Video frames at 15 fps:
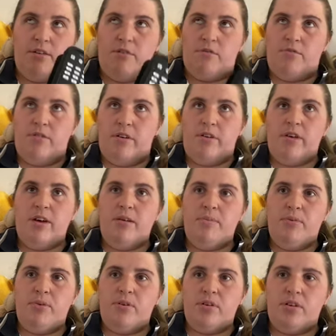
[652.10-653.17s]
Very
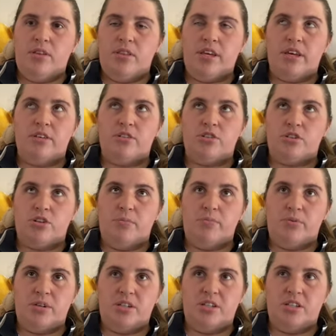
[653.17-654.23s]
important that you don't
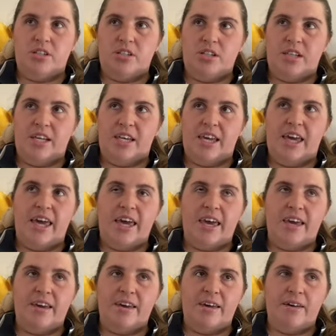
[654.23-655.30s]
press the delete
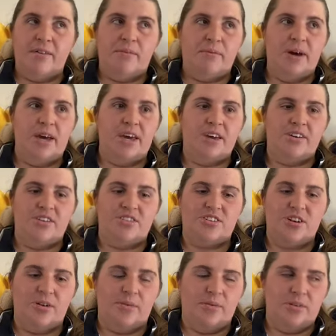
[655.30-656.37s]
key where you
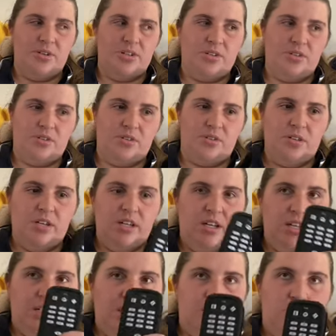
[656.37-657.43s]
don't want to.
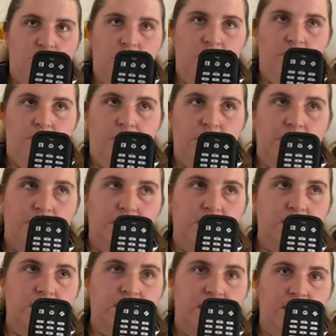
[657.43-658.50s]
So
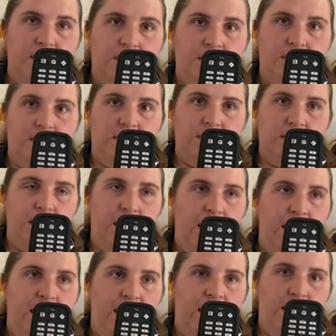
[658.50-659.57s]
this is
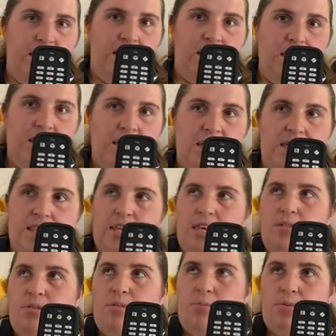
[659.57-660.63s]
a key that
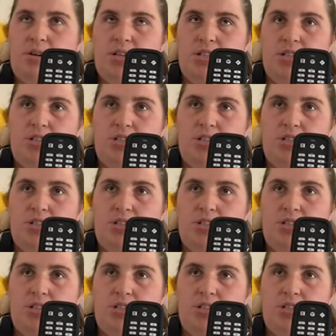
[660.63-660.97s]
you would press